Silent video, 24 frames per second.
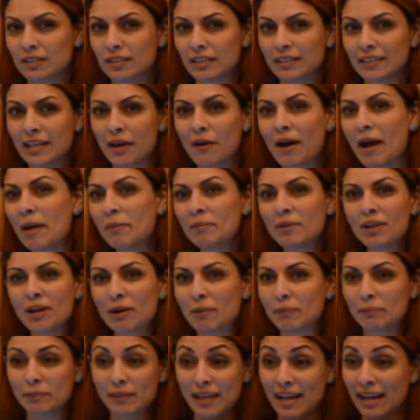Now, I'm
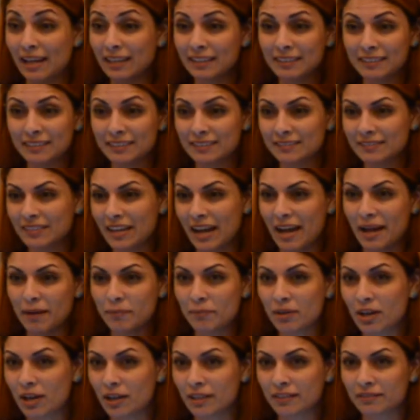not black.
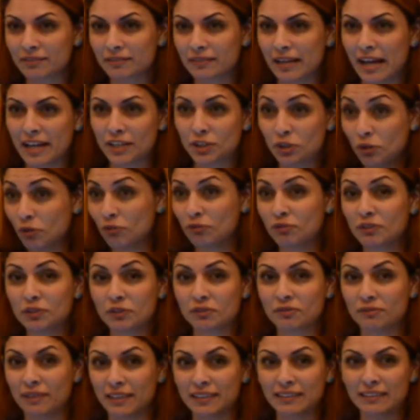I don't feel
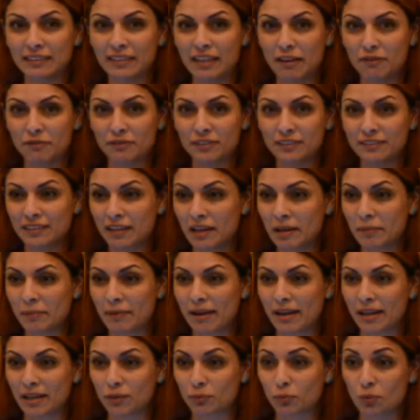threatened every time
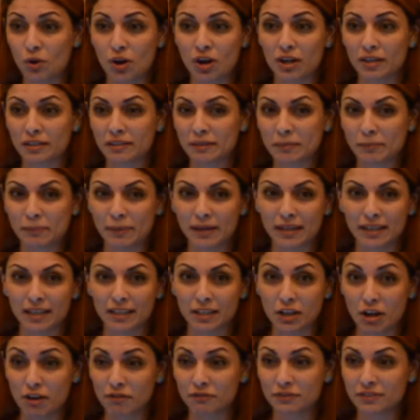I walk by an
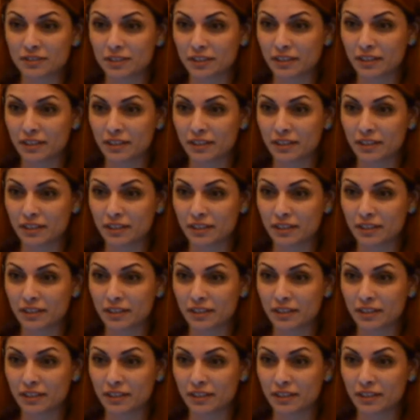officer.